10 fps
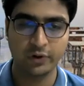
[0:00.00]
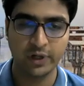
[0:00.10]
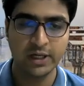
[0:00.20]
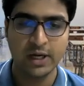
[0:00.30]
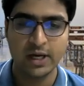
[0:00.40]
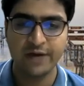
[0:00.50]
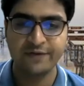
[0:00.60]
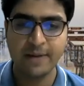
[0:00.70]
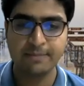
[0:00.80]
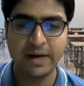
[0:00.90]
Okay,
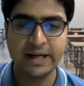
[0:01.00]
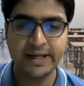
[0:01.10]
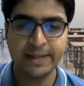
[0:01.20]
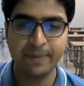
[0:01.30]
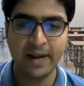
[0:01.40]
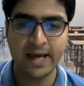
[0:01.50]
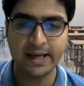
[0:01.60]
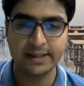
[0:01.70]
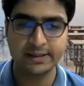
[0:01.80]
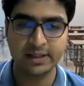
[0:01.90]
if I
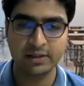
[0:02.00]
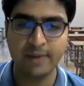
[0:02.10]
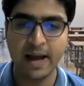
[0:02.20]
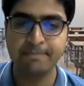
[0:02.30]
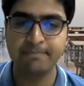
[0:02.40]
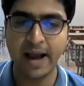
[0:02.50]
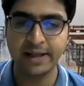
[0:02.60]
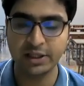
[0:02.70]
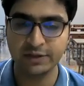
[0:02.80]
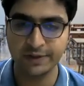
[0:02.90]
multiply this by
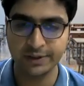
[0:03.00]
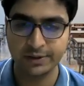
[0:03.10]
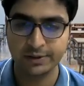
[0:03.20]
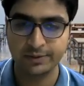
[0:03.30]
-1,